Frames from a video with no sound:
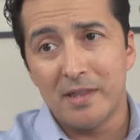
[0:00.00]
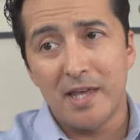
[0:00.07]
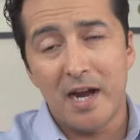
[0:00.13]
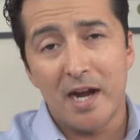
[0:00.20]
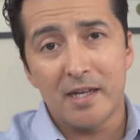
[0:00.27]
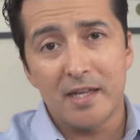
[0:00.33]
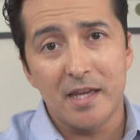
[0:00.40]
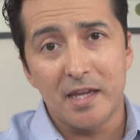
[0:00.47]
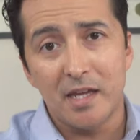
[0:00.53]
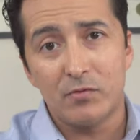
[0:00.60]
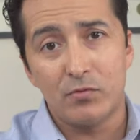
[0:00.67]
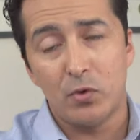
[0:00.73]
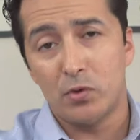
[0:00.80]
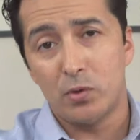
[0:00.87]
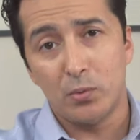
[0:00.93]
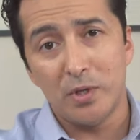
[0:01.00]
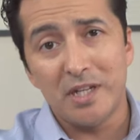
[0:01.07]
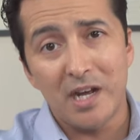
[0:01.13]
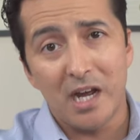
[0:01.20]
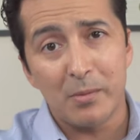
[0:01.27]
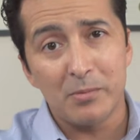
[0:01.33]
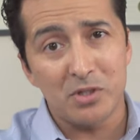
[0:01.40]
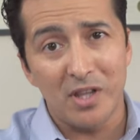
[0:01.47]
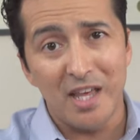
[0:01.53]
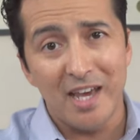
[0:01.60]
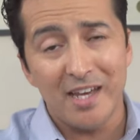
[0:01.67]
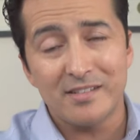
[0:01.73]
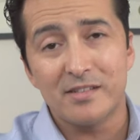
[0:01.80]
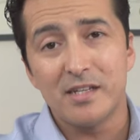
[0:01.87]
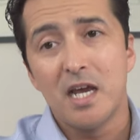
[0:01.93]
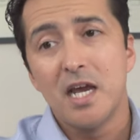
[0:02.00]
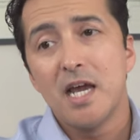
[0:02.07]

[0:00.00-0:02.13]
that I can get for 3 times less.